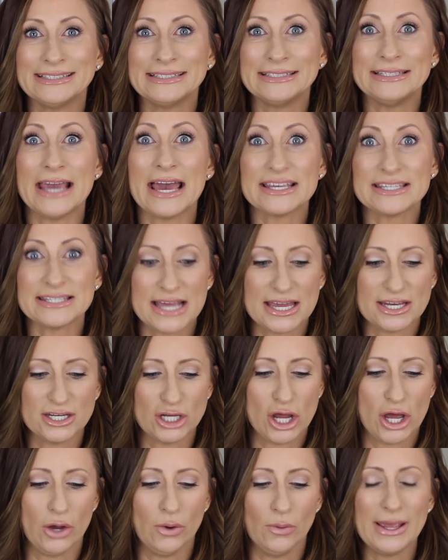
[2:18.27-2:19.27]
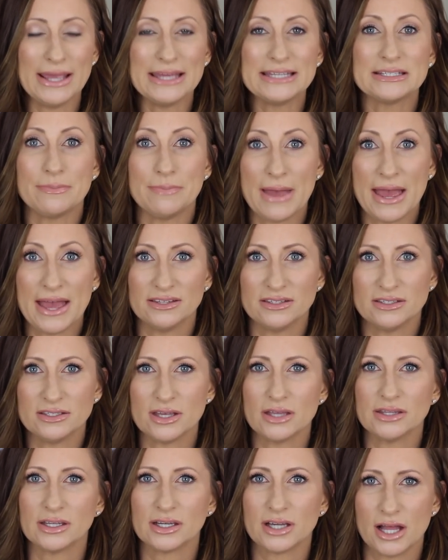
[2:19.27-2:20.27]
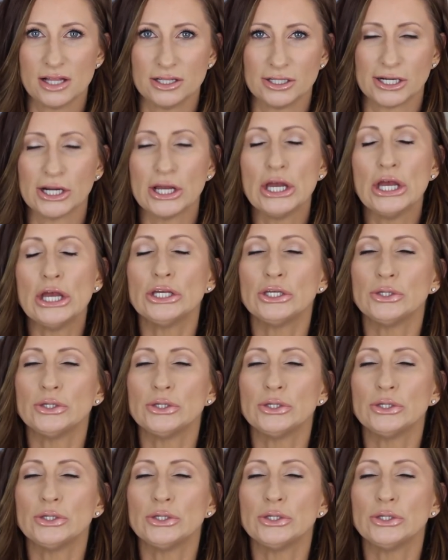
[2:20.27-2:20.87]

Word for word: Yes and no. It depends on the color.